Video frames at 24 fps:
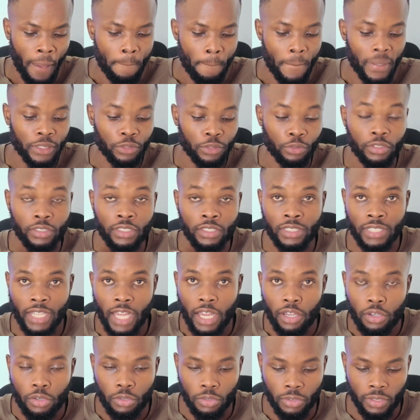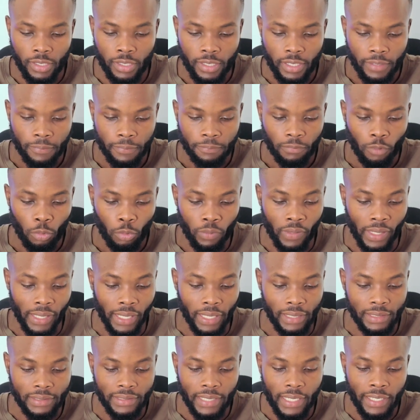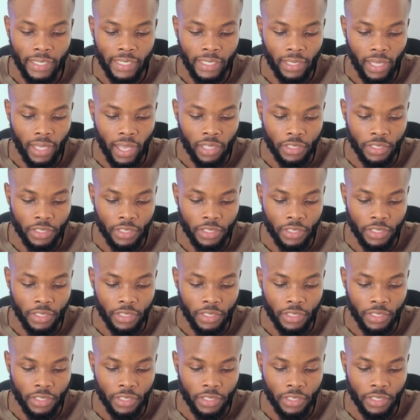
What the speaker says: but you struggled with understanding